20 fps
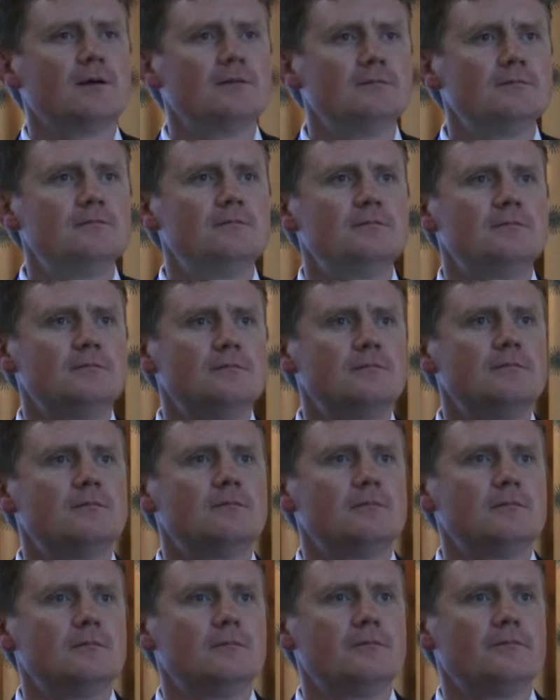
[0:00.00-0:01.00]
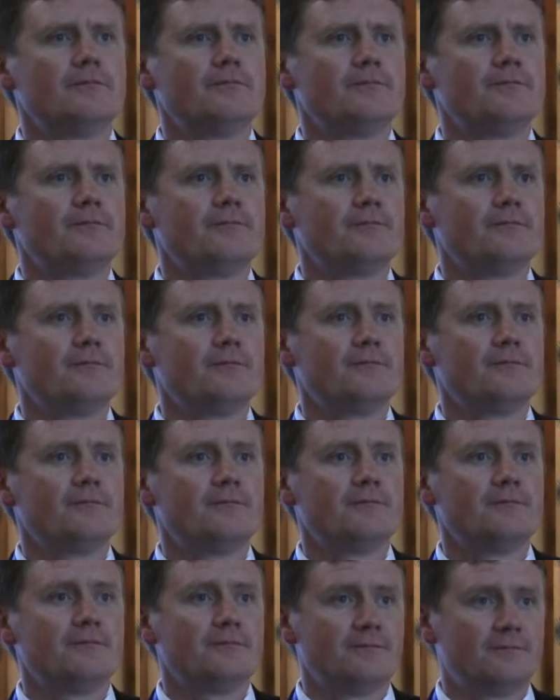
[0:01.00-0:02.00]
And I couldn't mean
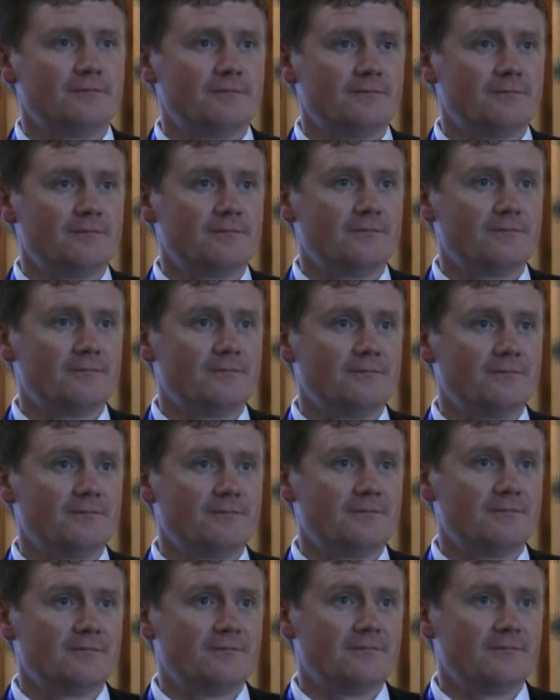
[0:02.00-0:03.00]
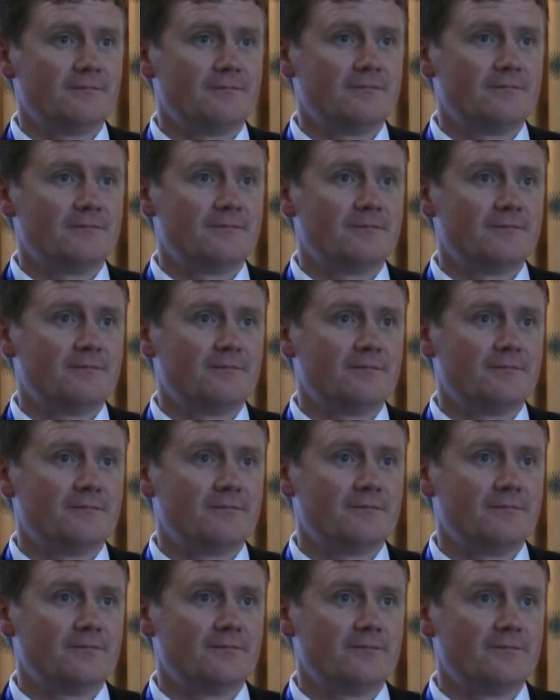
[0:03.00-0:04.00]
on cost, they're not indirect costs,
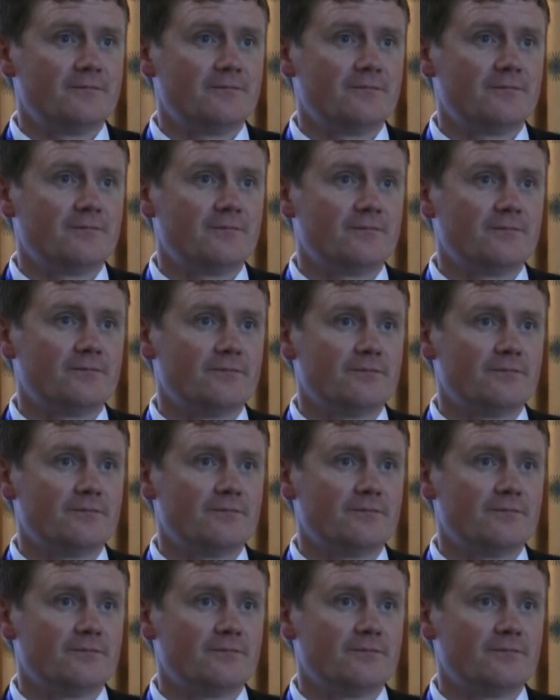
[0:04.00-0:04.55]
these are all direct